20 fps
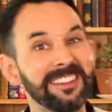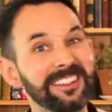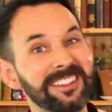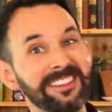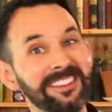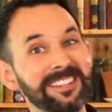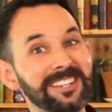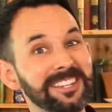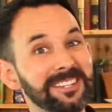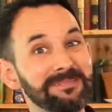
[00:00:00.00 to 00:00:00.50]

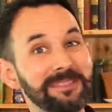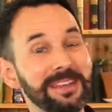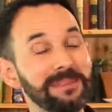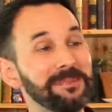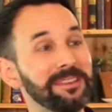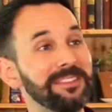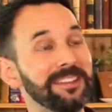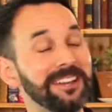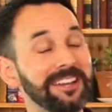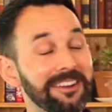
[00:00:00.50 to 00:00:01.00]
it just made me
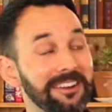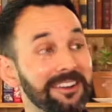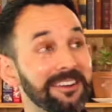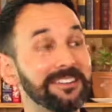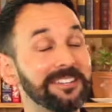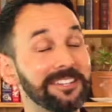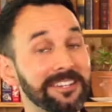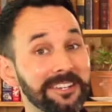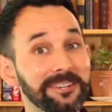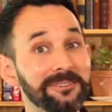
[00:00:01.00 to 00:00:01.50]
think,
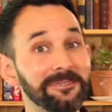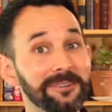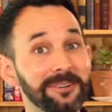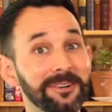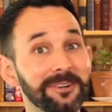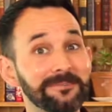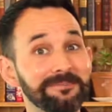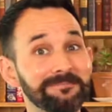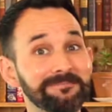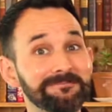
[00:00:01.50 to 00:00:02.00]
God, you know
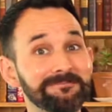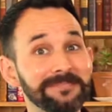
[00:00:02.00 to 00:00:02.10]
what?